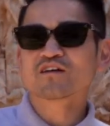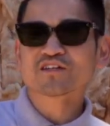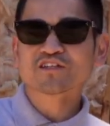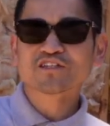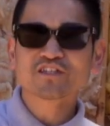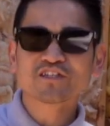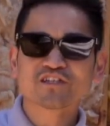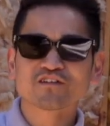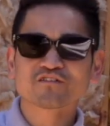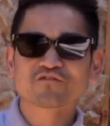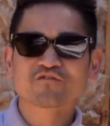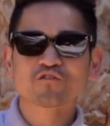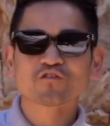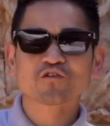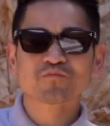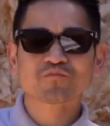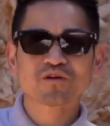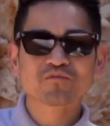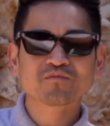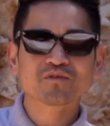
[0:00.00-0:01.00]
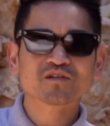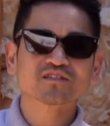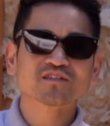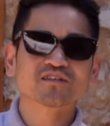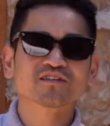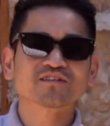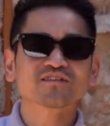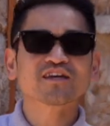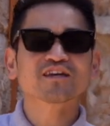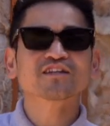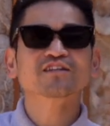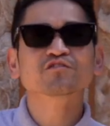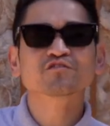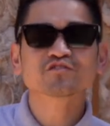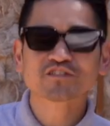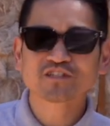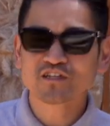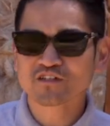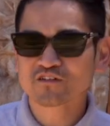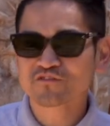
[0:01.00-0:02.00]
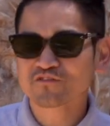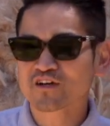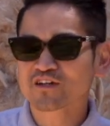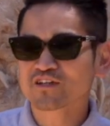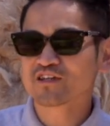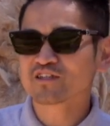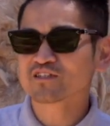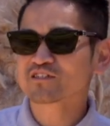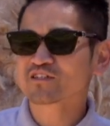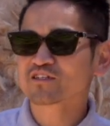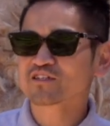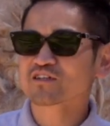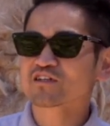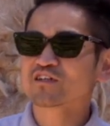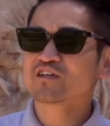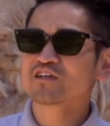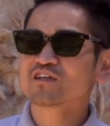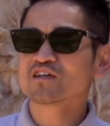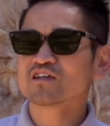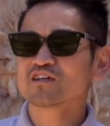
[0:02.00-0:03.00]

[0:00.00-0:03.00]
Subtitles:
a year for your permits and then do seller financing.